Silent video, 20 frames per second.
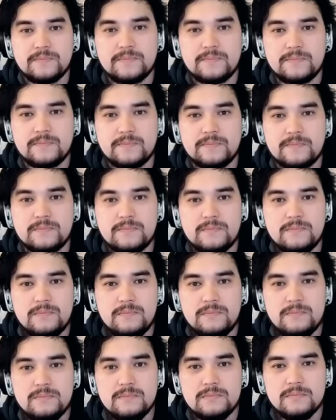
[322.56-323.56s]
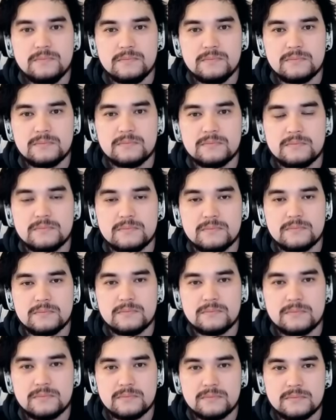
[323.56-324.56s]

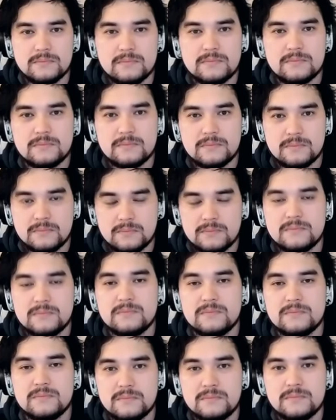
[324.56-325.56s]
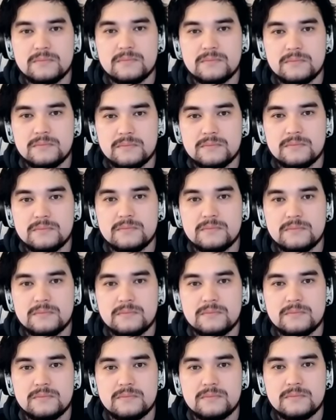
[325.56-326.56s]

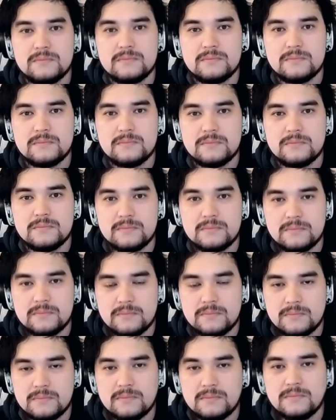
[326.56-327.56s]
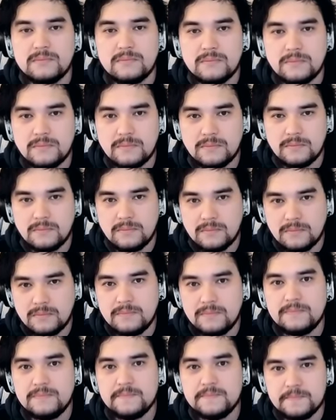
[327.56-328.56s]

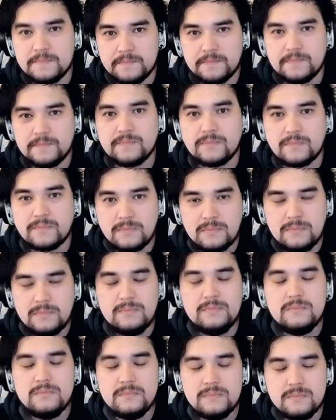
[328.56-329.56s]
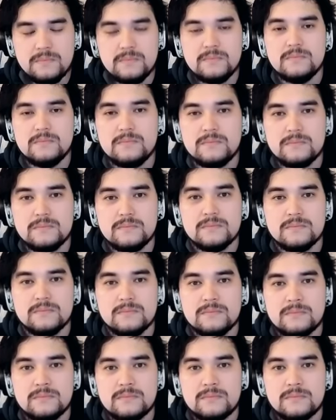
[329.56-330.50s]
(not speaking)